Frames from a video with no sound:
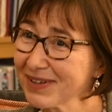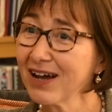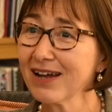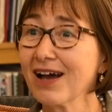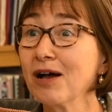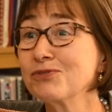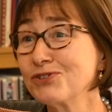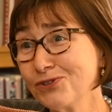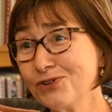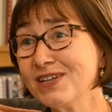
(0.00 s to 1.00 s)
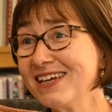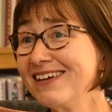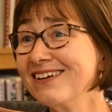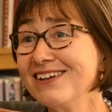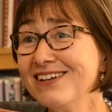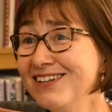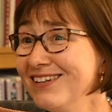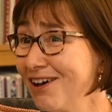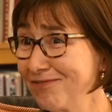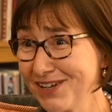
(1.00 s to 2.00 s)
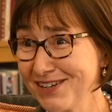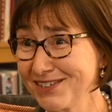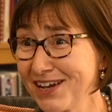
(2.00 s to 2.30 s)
I absolutely love it.